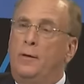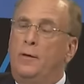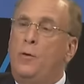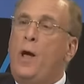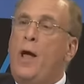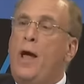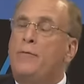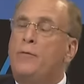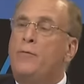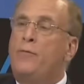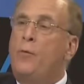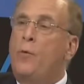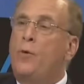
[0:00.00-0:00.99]
you have to
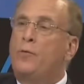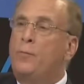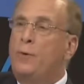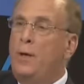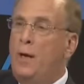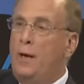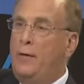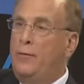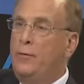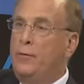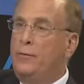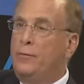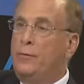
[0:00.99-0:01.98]
force
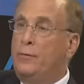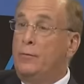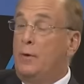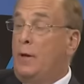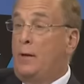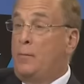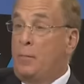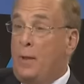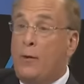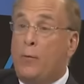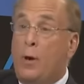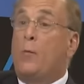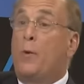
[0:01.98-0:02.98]
behaviors, and at
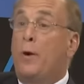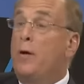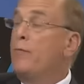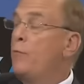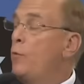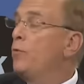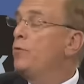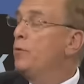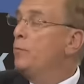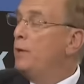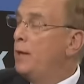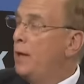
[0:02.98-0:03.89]
BlackRock, we are forcing